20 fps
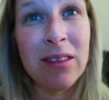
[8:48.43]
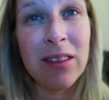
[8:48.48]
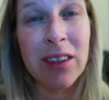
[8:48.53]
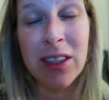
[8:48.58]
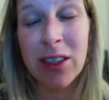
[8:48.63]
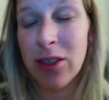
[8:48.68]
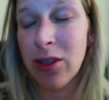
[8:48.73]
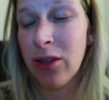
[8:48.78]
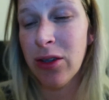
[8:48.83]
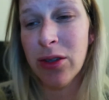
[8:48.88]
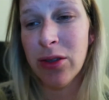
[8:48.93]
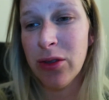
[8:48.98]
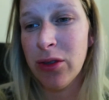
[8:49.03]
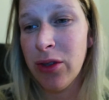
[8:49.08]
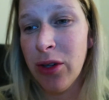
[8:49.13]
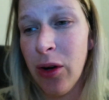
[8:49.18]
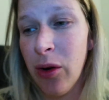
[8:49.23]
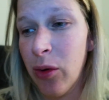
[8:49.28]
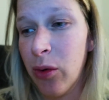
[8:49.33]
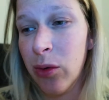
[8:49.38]
It's hard to
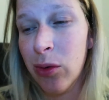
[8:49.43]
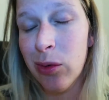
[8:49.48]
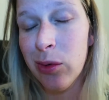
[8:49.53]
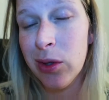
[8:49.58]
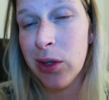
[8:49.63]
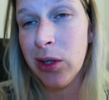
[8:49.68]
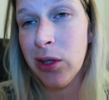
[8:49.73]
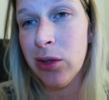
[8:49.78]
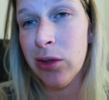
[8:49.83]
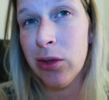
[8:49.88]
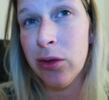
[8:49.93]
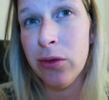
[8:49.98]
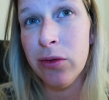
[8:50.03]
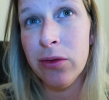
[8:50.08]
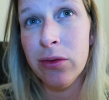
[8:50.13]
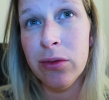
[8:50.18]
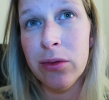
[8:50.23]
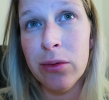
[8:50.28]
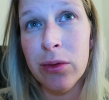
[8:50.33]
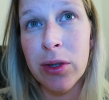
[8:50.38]
know when
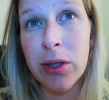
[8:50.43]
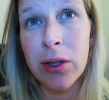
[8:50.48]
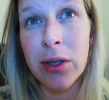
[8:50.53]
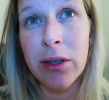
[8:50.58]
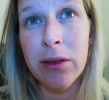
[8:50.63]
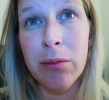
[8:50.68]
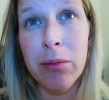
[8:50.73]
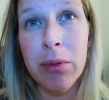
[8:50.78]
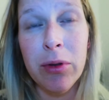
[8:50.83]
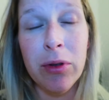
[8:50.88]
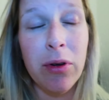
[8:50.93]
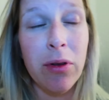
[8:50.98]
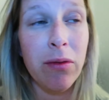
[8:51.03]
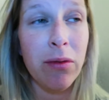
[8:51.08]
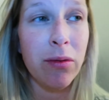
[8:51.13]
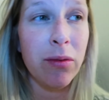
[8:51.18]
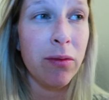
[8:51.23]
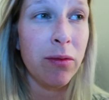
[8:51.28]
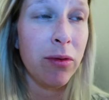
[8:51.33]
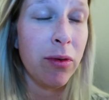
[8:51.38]
you give
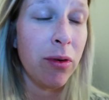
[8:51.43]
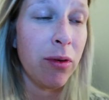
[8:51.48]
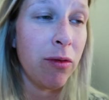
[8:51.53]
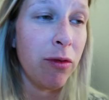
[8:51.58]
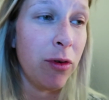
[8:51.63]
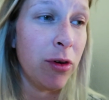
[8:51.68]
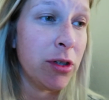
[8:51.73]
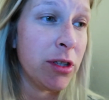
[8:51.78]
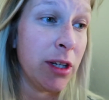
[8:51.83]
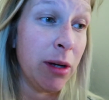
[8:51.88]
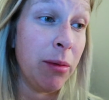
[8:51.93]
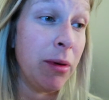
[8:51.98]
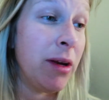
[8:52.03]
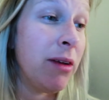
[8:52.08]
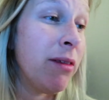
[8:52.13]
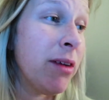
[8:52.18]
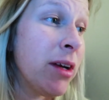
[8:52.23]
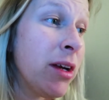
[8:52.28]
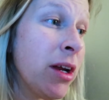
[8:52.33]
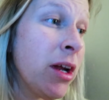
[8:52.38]
birth for the first time.
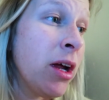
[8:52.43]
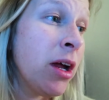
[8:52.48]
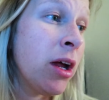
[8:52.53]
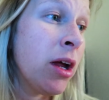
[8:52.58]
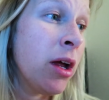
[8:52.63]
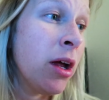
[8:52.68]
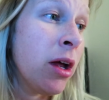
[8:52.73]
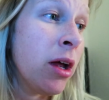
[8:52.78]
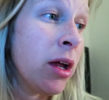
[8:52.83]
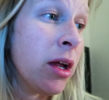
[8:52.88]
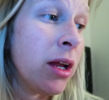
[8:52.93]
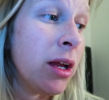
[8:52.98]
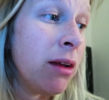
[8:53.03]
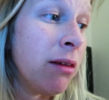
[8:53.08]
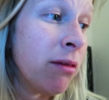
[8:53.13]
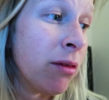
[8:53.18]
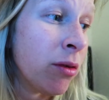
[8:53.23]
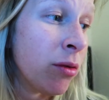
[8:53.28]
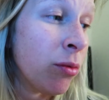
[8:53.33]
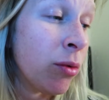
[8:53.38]
Even
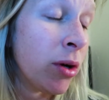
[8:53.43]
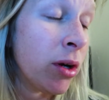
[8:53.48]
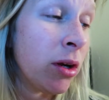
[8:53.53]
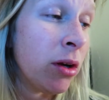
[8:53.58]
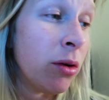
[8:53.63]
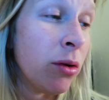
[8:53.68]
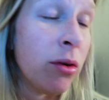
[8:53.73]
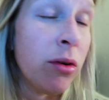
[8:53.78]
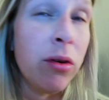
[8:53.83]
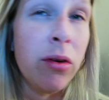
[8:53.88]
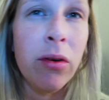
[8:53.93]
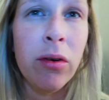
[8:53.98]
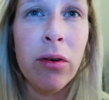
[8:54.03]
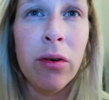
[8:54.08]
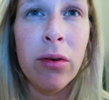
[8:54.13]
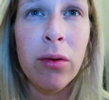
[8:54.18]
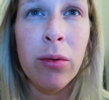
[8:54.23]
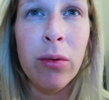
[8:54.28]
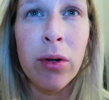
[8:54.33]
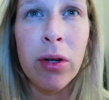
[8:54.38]
when
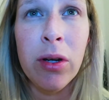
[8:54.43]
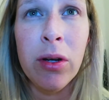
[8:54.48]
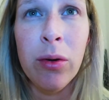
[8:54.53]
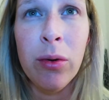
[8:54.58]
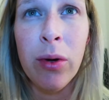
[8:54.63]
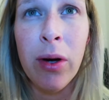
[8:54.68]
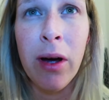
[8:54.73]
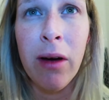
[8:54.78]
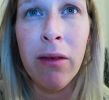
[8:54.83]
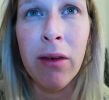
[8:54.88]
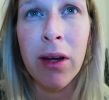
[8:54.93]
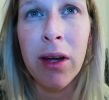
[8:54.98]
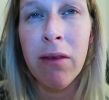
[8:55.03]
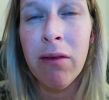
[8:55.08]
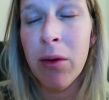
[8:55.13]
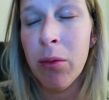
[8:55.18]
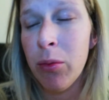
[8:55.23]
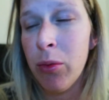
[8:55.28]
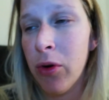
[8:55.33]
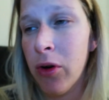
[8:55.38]
you have
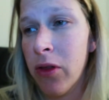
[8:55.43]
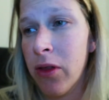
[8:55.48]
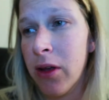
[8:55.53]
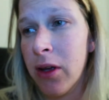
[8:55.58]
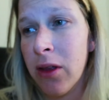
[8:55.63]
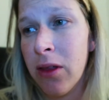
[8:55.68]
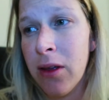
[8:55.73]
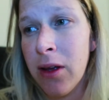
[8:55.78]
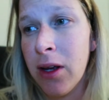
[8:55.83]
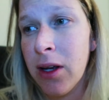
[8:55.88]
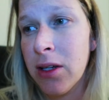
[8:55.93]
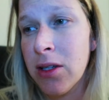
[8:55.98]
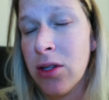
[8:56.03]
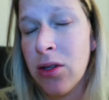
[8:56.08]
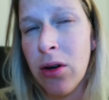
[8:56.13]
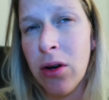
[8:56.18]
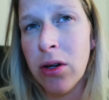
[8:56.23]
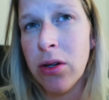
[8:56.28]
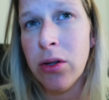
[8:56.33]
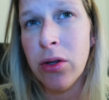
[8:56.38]
given birth, I think it's
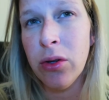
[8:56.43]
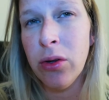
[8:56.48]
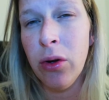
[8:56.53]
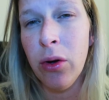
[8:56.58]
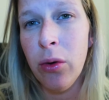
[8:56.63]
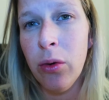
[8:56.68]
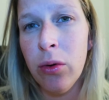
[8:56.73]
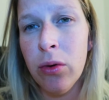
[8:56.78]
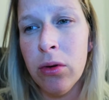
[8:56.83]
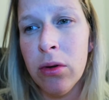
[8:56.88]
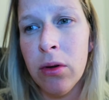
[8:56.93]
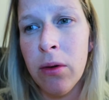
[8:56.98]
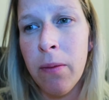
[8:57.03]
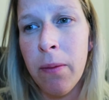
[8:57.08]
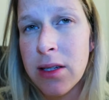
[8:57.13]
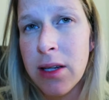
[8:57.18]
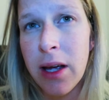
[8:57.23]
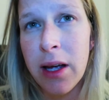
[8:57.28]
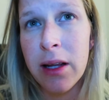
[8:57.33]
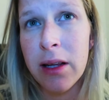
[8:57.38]
hard to know
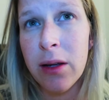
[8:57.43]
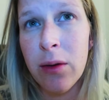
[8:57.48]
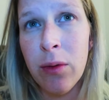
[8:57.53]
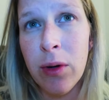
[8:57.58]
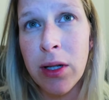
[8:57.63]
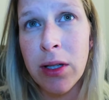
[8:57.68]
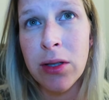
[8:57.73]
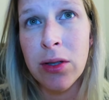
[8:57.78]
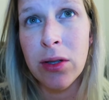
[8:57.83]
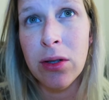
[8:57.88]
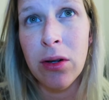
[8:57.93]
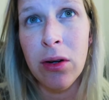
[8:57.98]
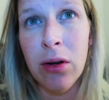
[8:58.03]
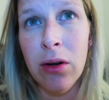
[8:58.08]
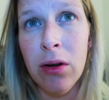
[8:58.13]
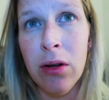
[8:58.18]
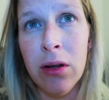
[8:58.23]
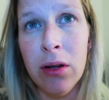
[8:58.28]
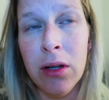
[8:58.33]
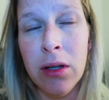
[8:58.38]
exactly when to
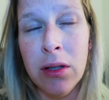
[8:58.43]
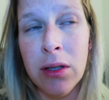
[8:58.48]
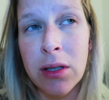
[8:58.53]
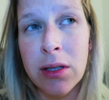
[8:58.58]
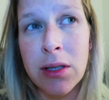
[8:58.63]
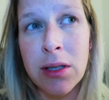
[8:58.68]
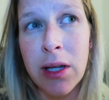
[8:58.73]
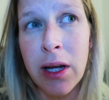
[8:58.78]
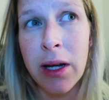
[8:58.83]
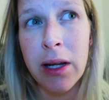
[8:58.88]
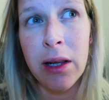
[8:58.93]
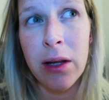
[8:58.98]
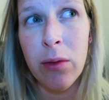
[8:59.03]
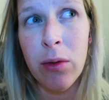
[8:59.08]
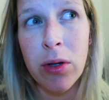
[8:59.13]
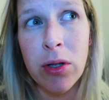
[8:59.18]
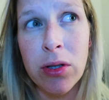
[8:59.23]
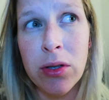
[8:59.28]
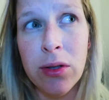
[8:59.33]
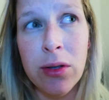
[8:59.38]
call and exactly
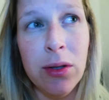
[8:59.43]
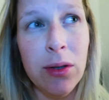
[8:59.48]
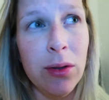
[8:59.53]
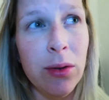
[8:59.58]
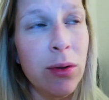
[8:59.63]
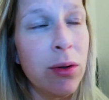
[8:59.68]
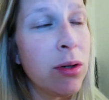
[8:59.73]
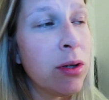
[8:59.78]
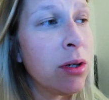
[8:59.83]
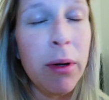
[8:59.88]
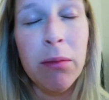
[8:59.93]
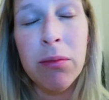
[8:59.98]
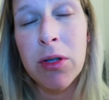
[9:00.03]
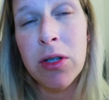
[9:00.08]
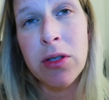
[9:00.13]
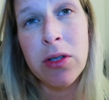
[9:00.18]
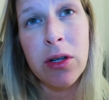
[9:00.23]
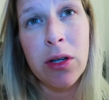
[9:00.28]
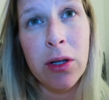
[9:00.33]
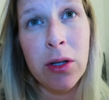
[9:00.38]
what to do. But I'm
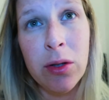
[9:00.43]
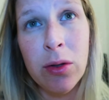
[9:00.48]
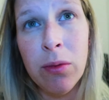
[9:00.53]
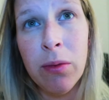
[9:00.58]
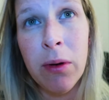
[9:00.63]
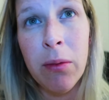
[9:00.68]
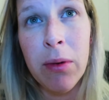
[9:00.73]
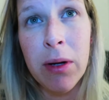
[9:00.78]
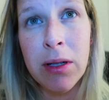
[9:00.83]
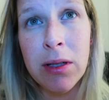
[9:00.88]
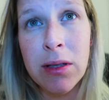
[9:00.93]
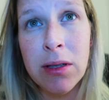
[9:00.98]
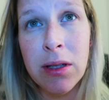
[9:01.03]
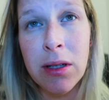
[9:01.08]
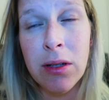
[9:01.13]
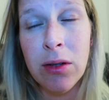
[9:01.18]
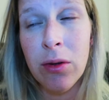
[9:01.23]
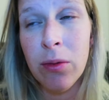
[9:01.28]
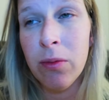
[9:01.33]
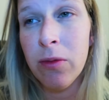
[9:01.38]
just gonna do my best
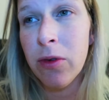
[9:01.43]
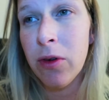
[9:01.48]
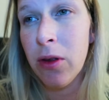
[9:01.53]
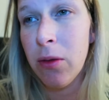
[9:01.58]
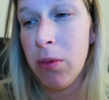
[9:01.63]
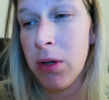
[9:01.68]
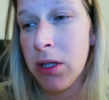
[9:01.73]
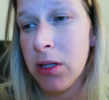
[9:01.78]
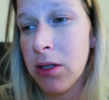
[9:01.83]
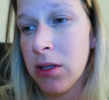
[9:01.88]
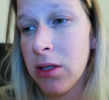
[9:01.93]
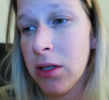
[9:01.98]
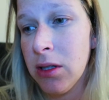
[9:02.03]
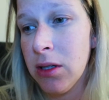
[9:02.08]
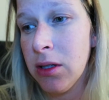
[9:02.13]
and hope for the best.